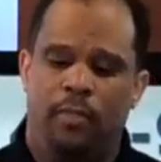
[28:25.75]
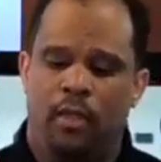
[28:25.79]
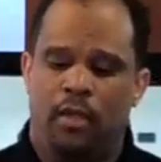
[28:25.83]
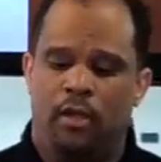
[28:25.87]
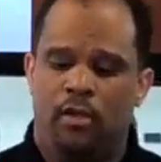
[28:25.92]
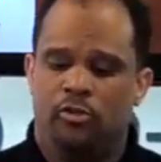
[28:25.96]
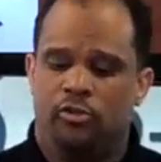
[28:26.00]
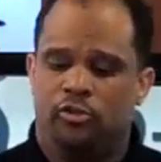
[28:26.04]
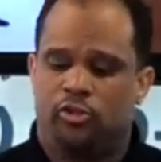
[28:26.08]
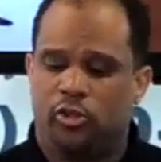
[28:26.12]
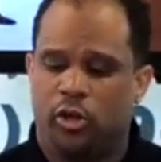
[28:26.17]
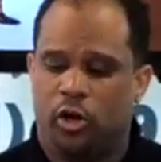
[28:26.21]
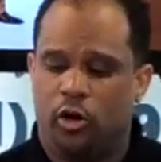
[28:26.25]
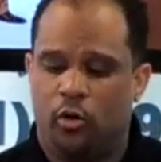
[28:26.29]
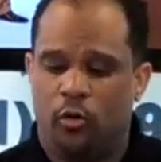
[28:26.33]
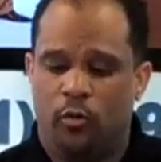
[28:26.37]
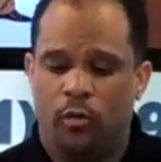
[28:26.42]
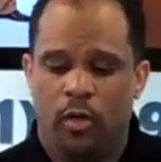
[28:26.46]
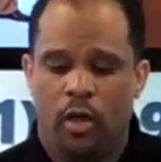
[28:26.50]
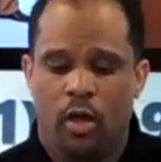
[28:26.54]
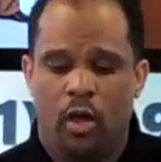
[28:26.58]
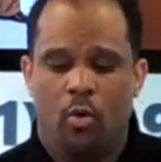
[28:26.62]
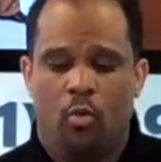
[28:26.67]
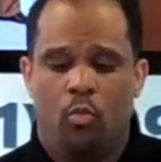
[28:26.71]
So
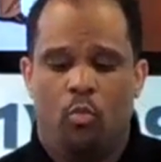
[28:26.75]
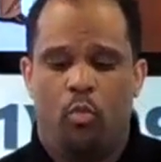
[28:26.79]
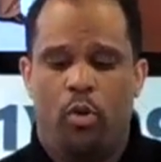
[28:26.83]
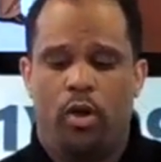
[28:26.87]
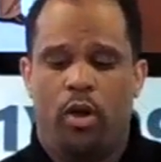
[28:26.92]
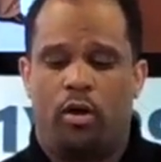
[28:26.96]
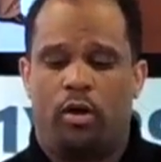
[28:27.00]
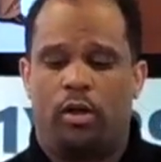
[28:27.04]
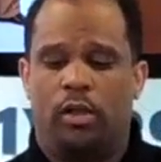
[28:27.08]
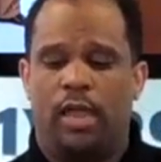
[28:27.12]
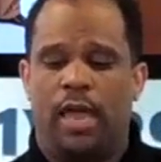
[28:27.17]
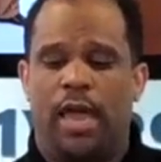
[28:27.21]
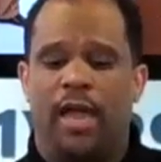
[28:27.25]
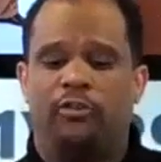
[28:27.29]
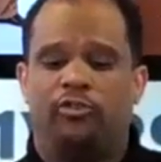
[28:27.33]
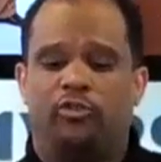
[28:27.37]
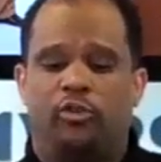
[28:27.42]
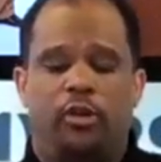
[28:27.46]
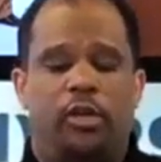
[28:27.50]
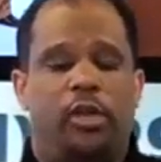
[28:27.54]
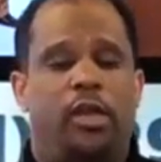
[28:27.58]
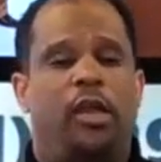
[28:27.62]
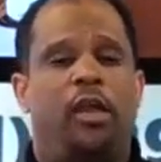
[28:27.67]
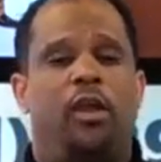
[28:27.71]
we are glad you're
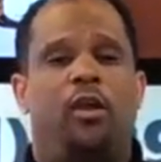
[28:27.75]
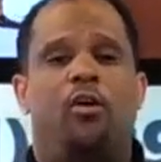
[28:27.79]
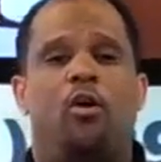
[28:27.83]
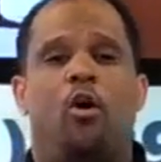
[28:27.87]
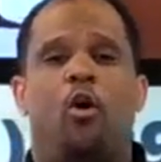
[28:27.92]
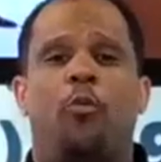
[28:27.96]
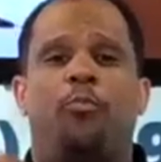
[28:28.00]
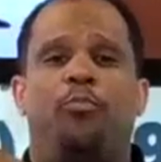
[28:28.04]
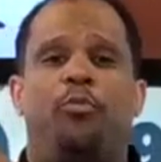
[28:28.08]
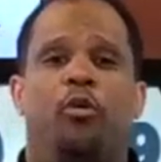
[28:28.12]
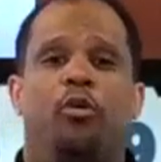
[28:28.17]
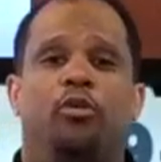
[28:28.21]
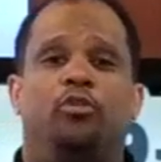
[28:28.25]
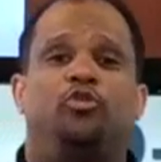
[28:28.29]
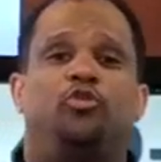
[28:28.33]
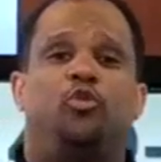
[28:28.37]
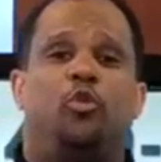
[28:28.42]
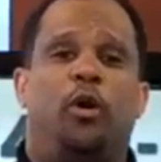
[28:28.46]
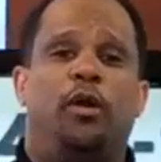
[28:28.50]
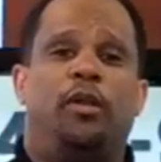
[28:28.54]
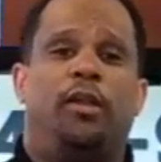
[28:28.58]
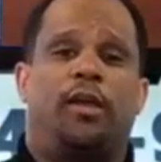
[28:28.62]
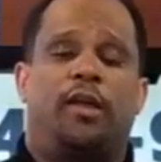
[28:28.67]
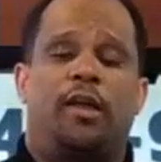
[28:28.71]
here. Hope you're
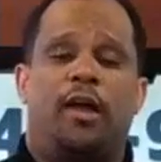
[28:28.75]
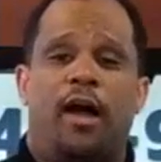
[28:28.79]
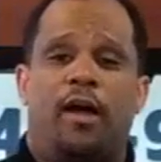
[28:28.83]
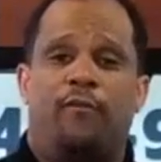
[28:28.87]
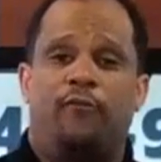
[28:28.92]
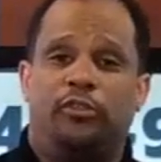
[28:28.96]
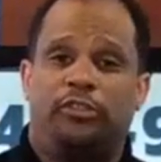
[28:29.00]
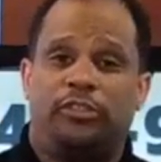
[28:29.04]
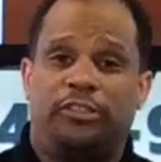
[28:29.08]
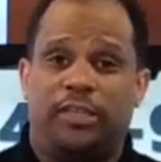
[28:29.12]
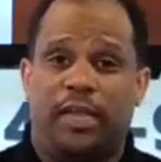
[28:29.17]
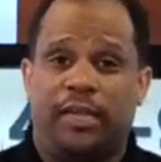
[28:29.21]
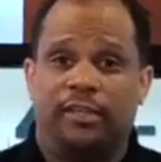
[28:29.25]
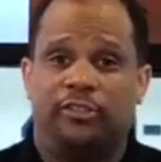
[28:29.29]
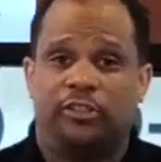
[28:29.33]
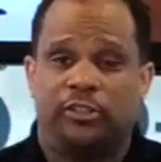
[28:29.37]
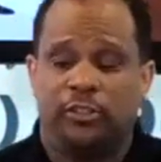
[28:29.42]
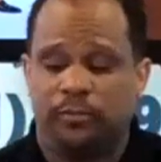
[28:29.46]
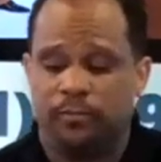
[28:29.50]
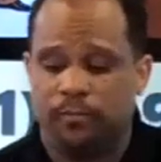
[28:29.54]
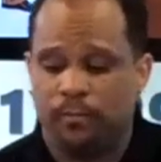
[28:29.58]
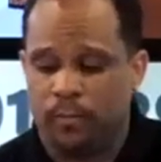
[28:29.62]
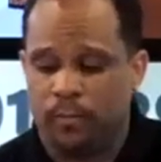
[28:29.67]
enjoying the conversation.